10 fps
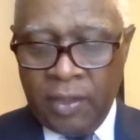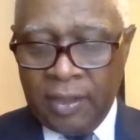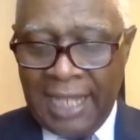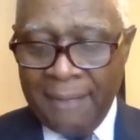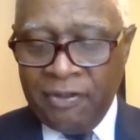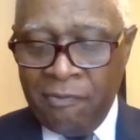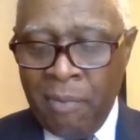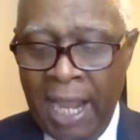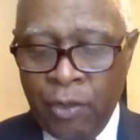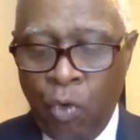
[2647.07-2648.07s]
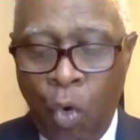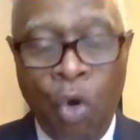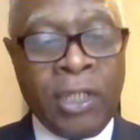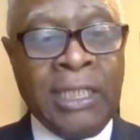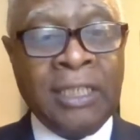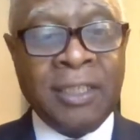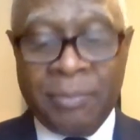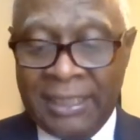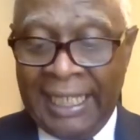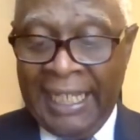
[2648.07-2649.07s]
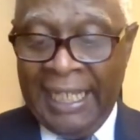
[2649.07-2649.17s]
The types of microorganisms